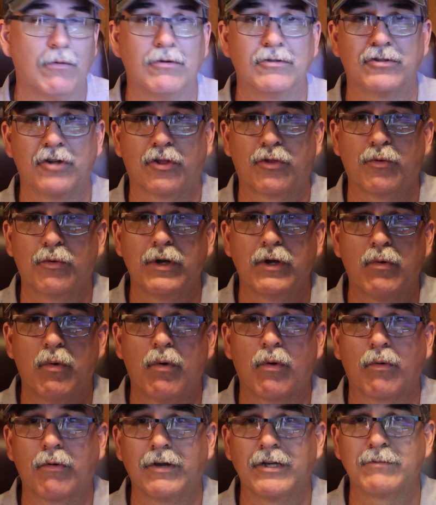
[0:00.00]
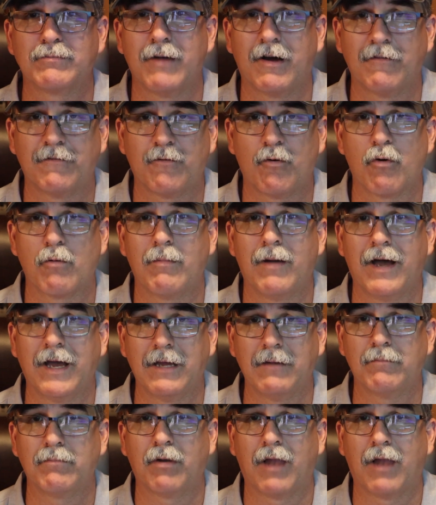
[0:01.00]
was a 3/4 inch by 4x8